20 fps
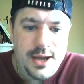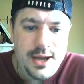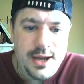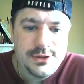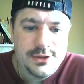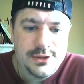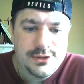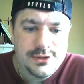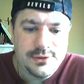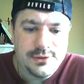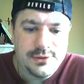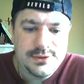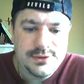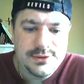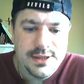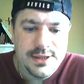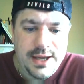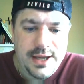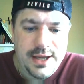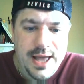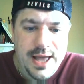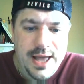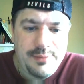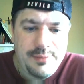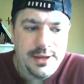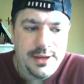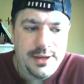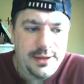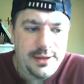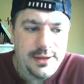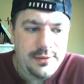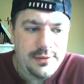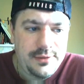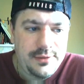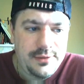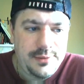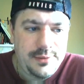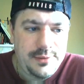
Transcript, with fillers: I just don't see that happening here.